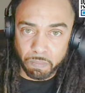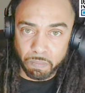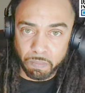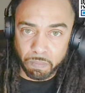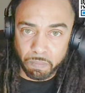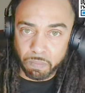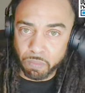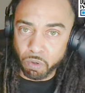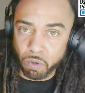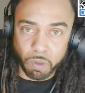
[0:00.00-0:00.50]

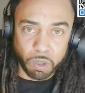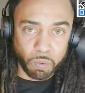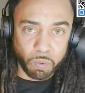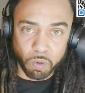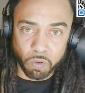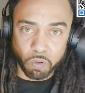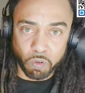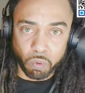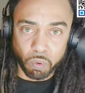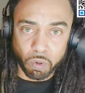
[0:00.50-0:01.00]
Nobody
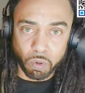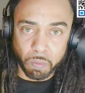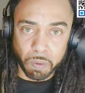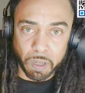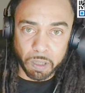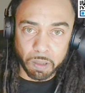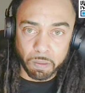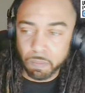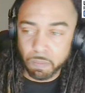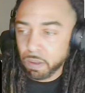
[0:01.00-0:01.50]
wants to talk
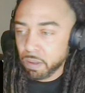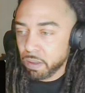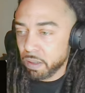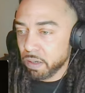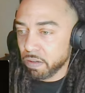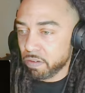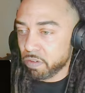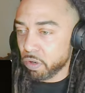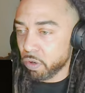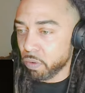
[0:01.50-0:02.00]
about it.
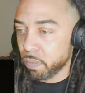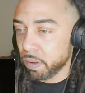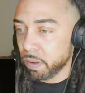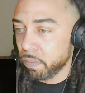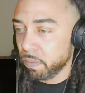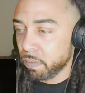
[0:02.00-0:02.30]
Let's go, man.